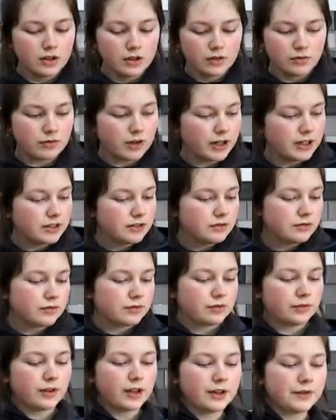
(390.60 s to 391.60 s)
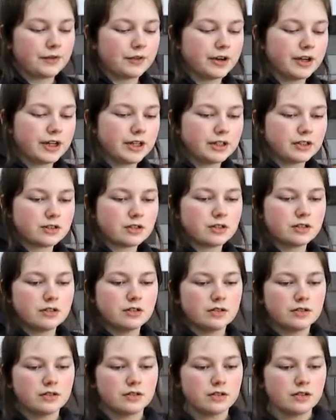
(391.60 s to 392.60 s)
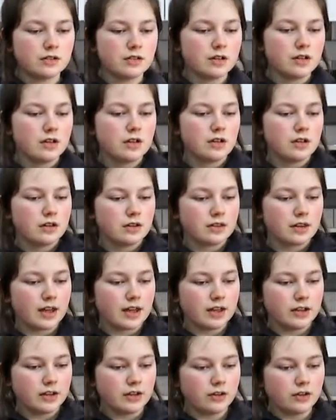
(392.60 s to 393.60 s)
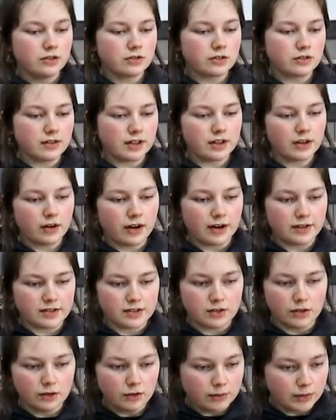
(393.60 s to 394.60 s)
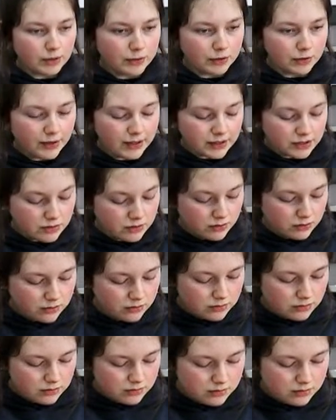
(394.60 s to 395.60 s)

Right, flavourings. They don't add salt. I'm going to add salt.